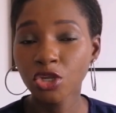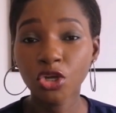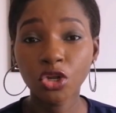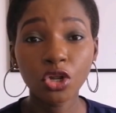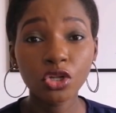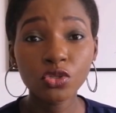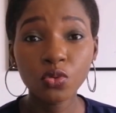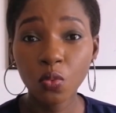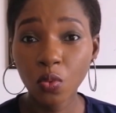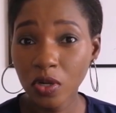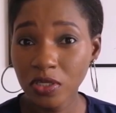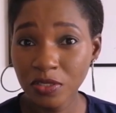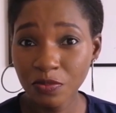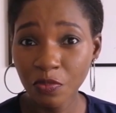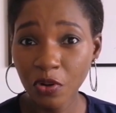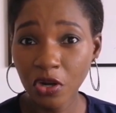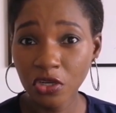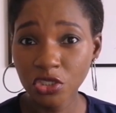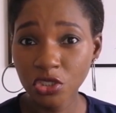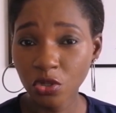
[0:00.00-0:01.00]
you're not
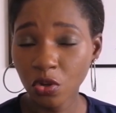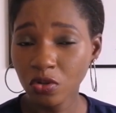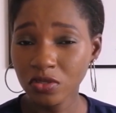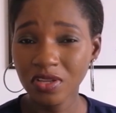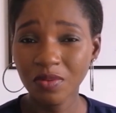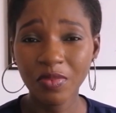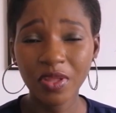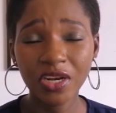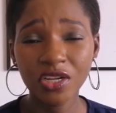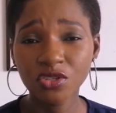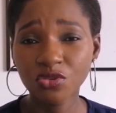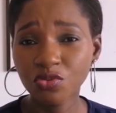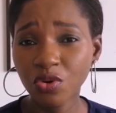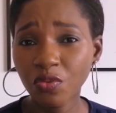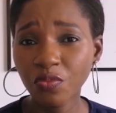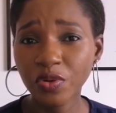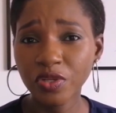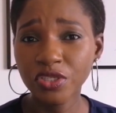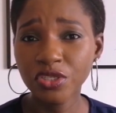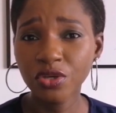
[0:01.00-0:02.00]
worth much or something is
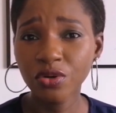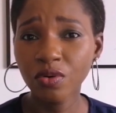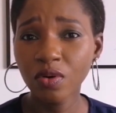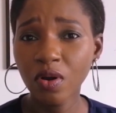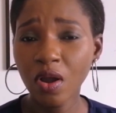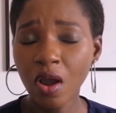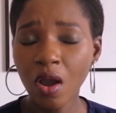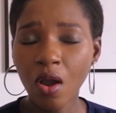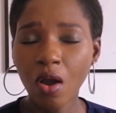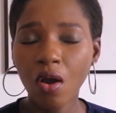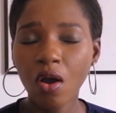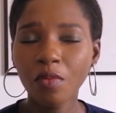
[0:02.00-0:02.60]
wrong with you.